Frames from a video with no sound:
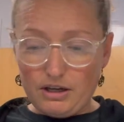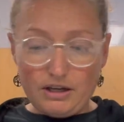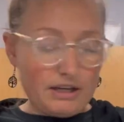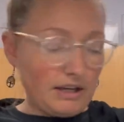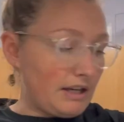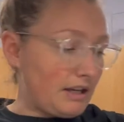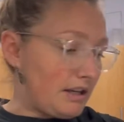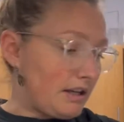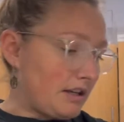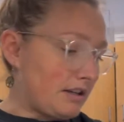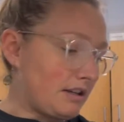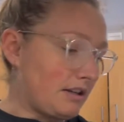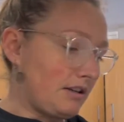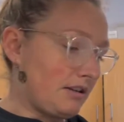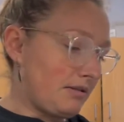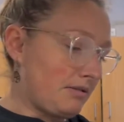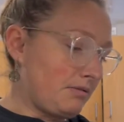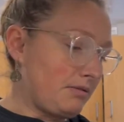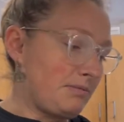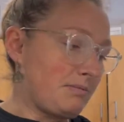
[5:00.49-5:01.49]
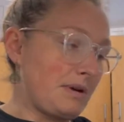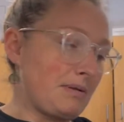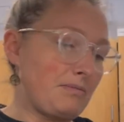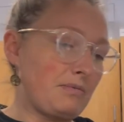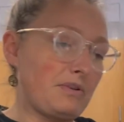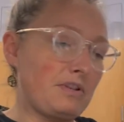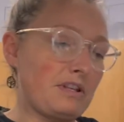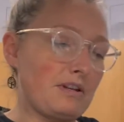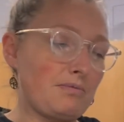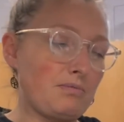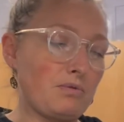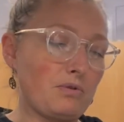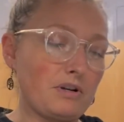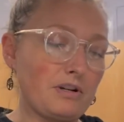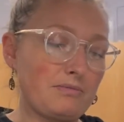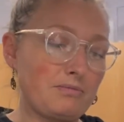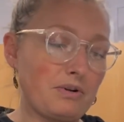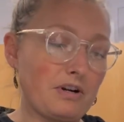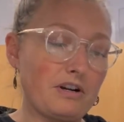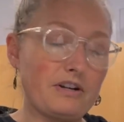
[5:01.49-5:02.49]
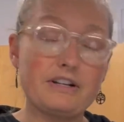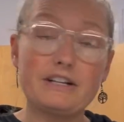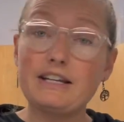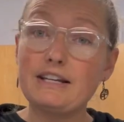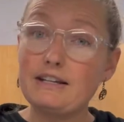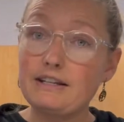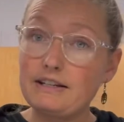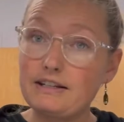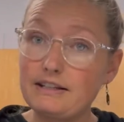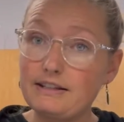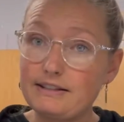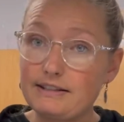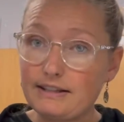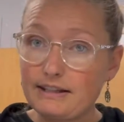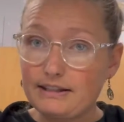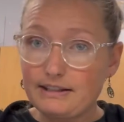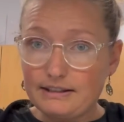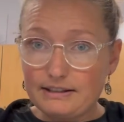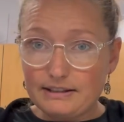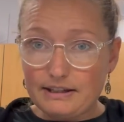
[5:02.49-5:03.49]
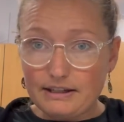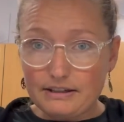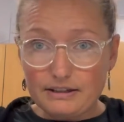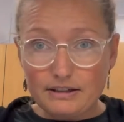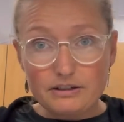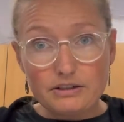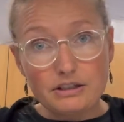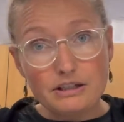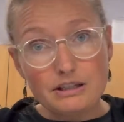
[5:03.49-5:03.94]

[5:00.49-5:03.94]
And remember the important part again is that it's not touching